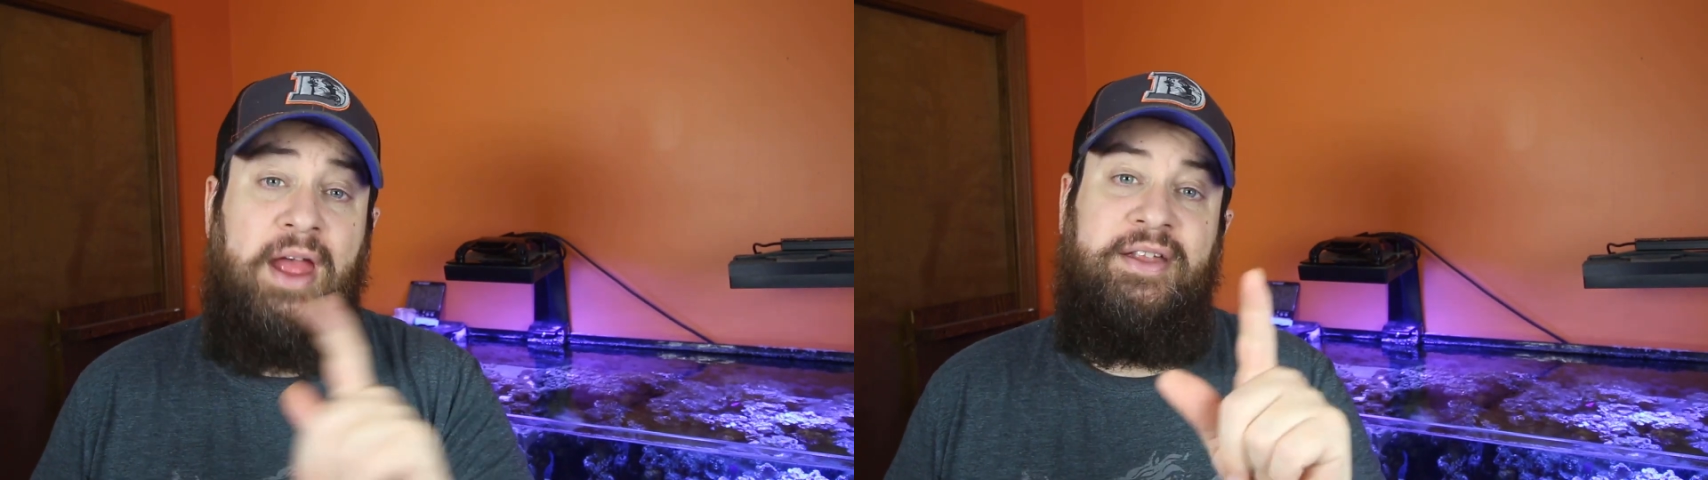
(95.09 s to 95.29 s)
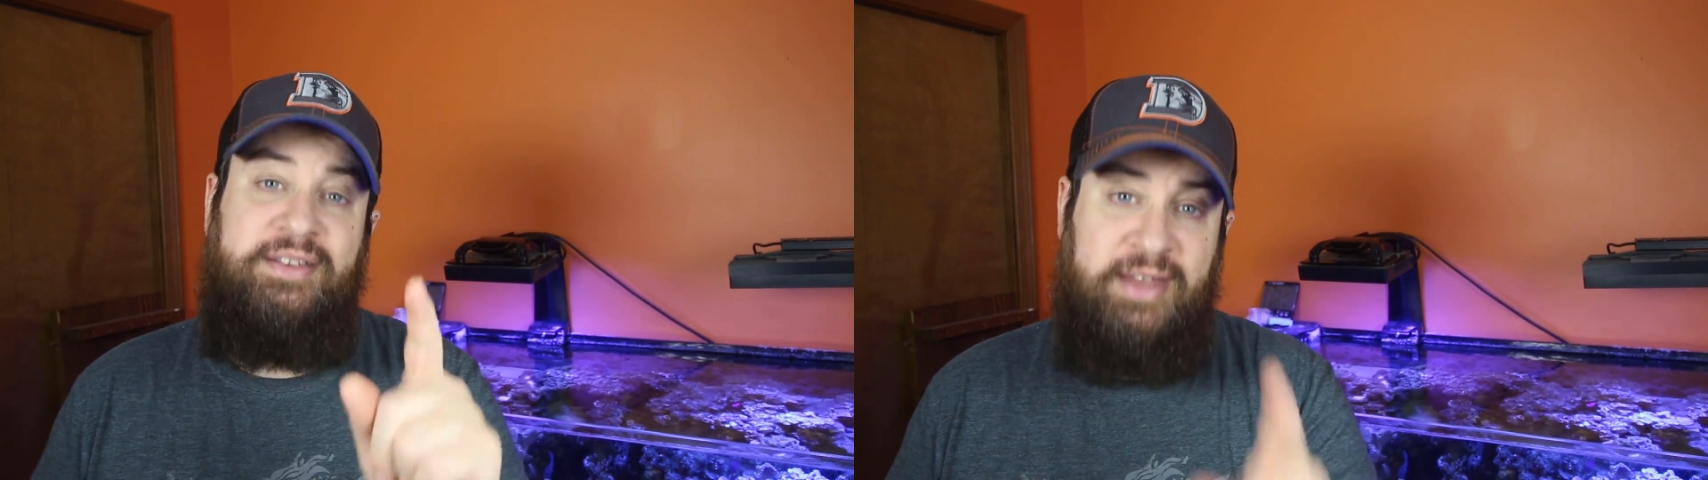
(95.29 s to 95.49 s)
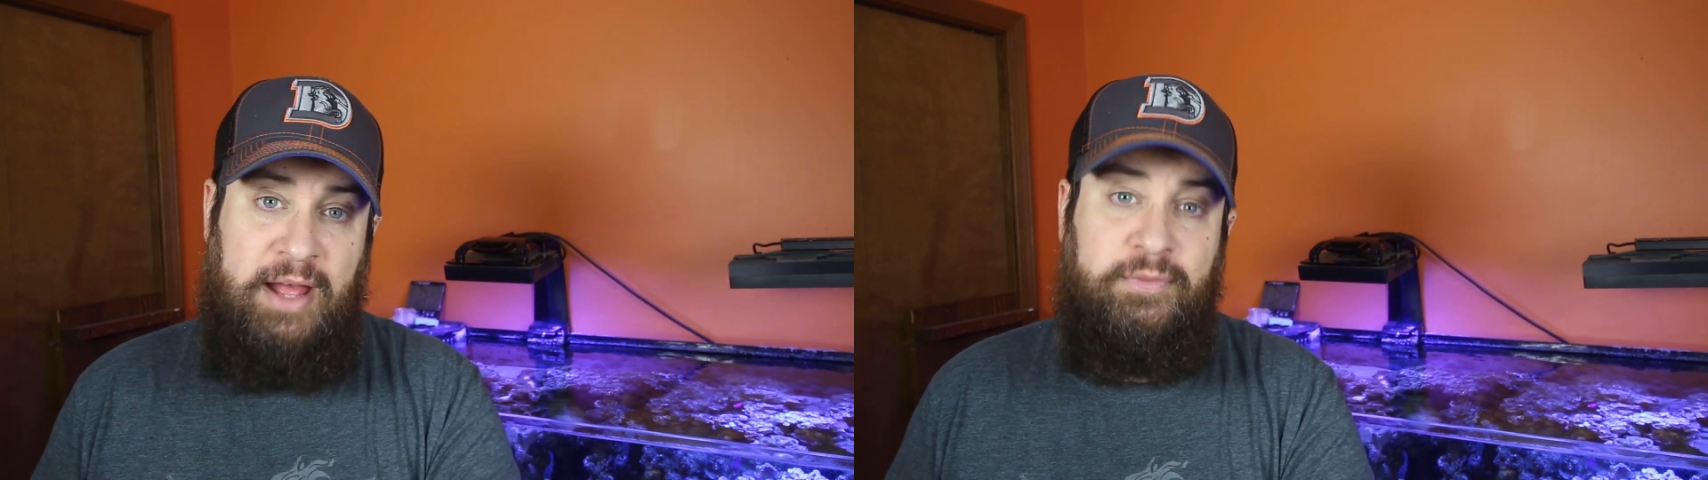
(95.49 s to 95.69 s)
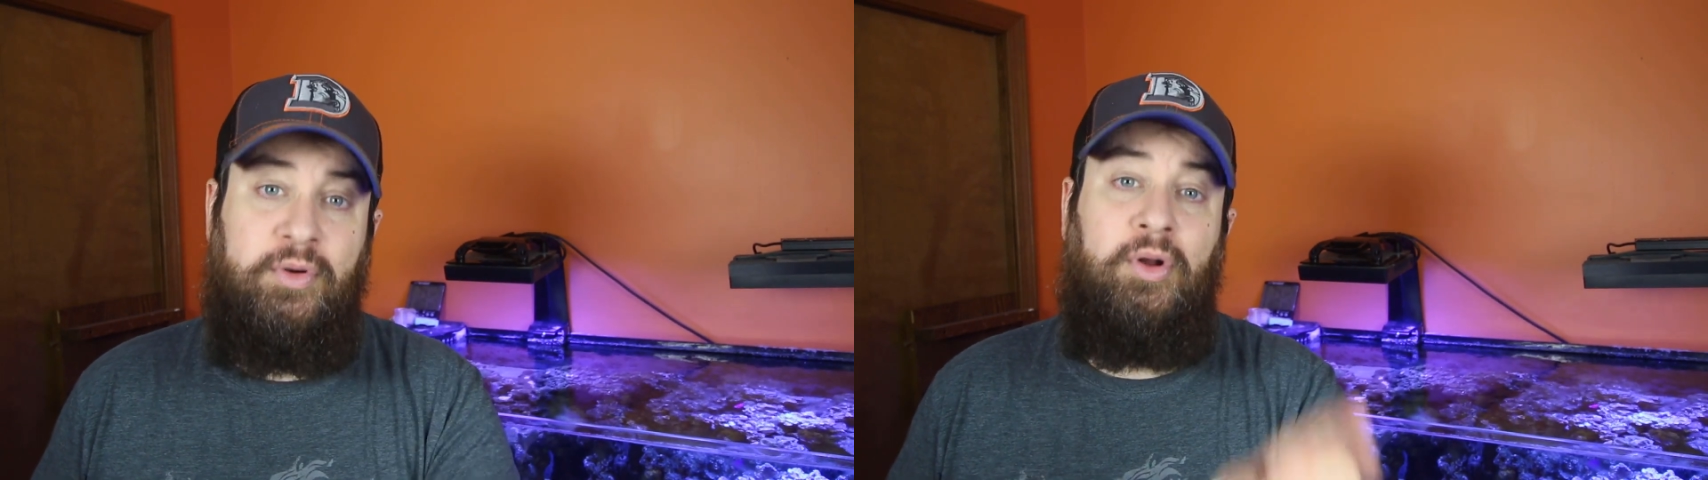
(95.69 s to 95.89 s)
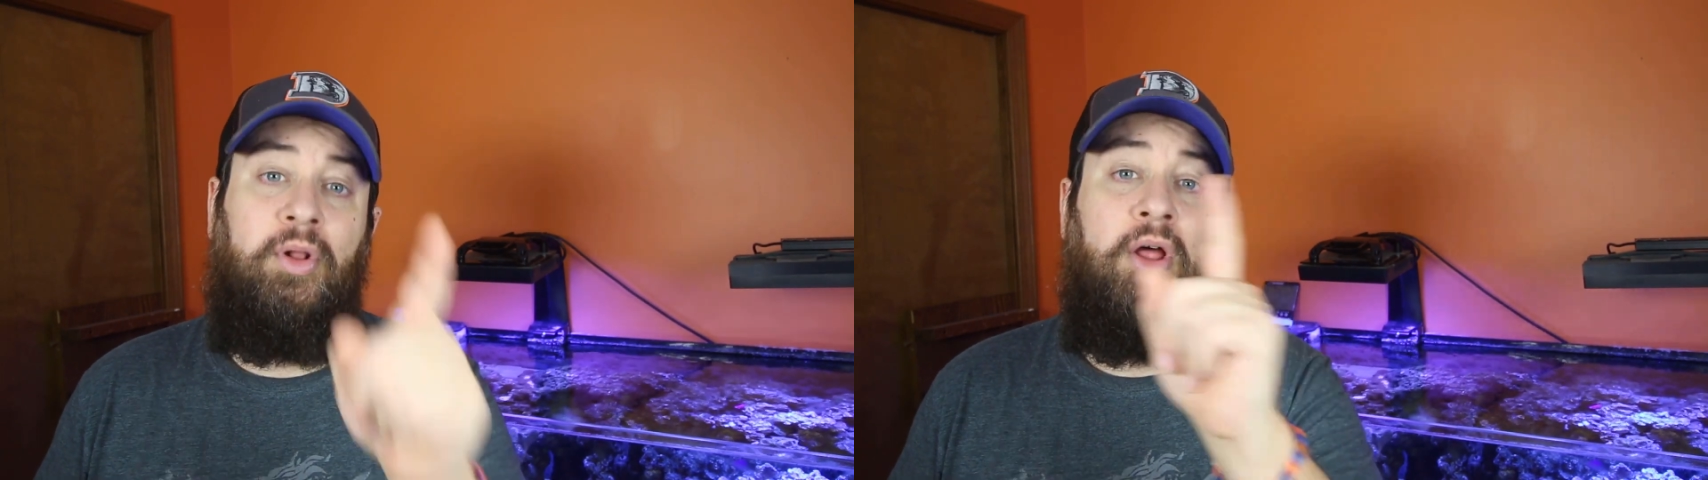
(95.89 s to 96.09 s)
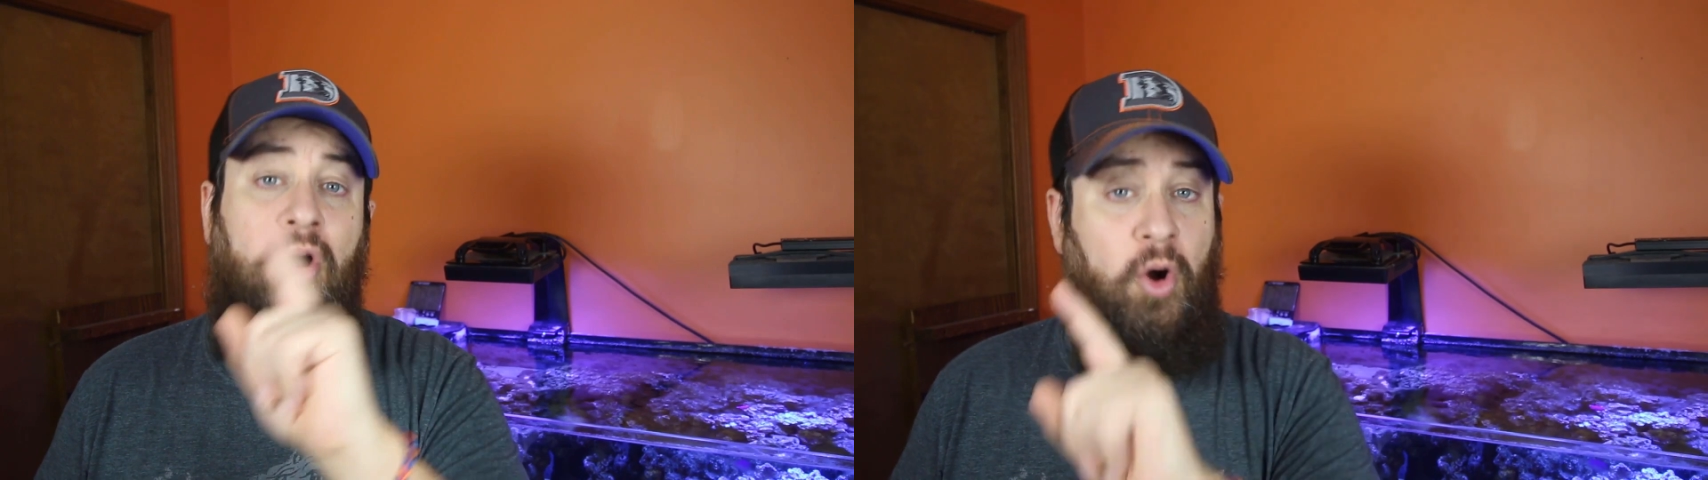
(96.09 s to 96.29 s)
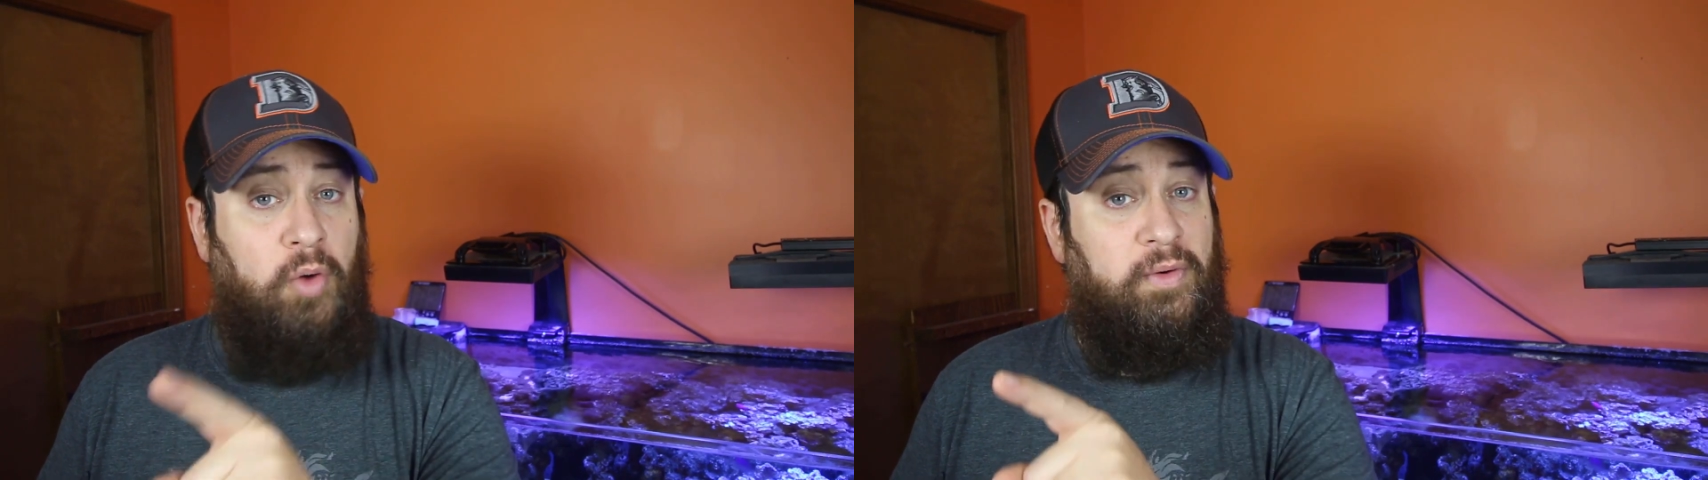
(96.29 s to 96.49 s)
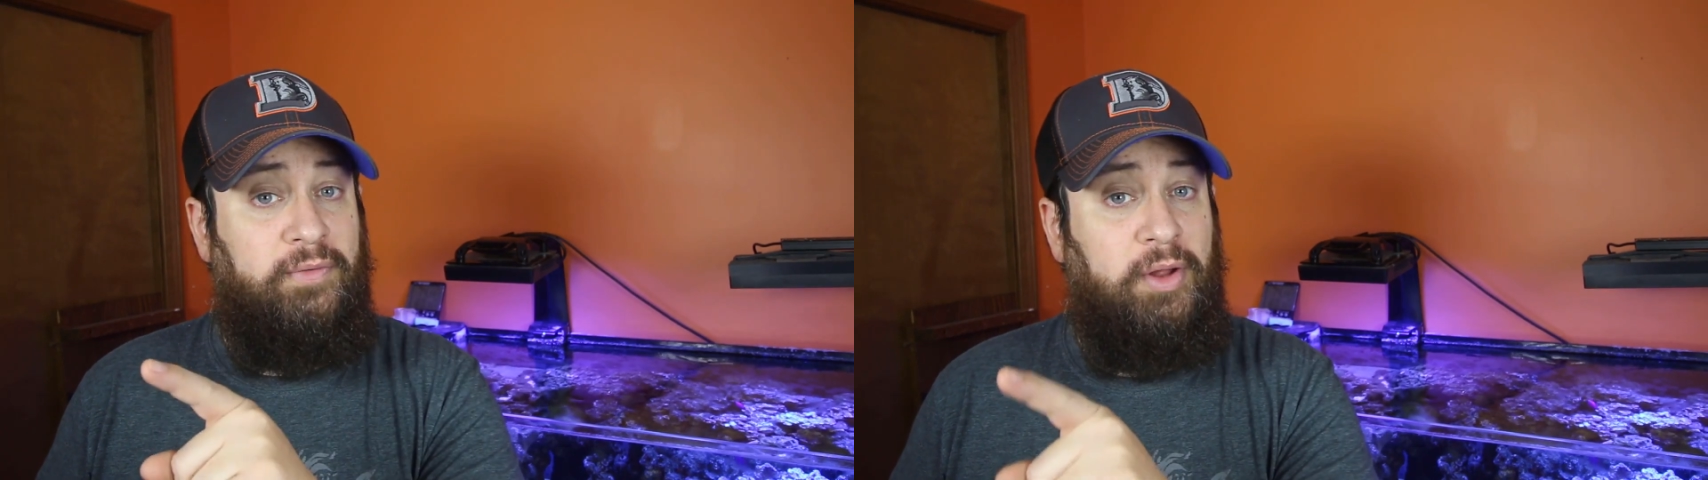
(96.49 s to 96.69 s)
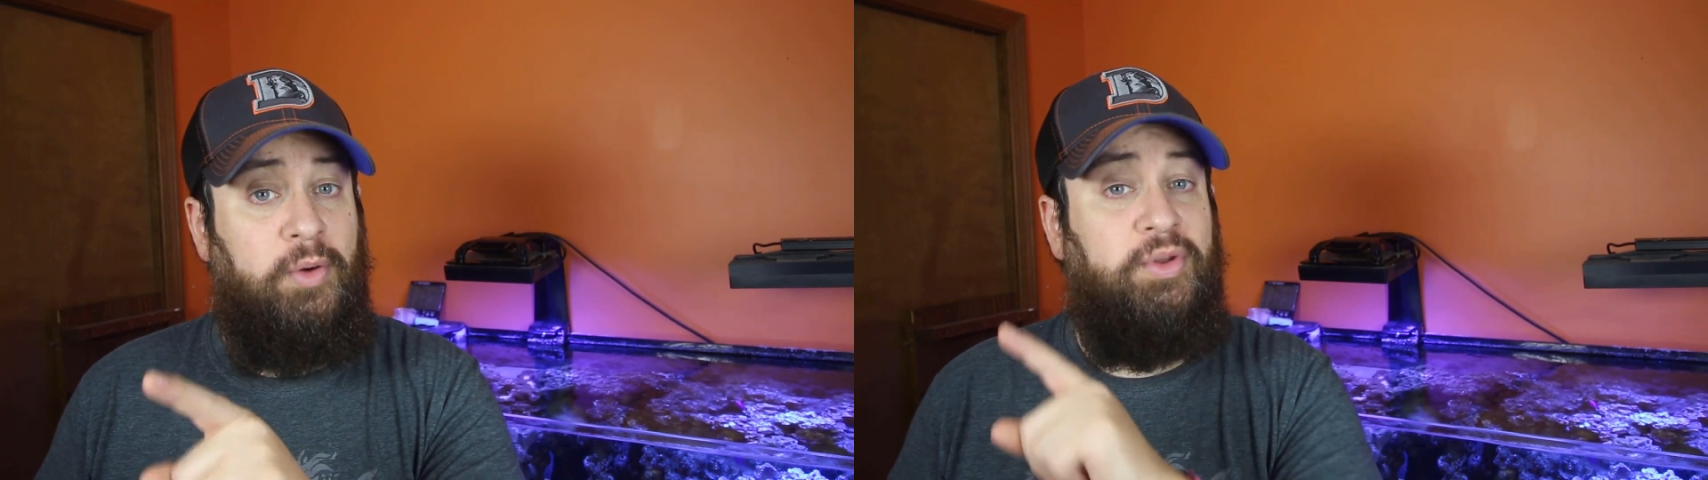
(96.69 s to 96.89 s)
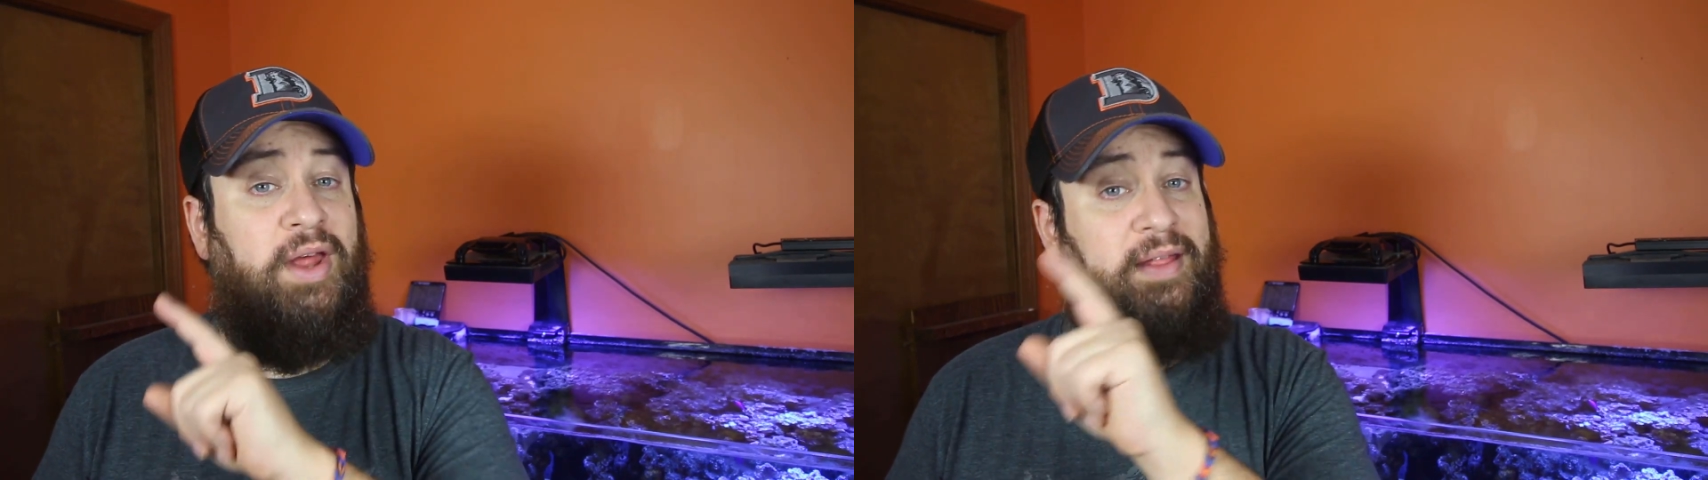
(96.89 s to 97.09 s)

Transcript: several overflows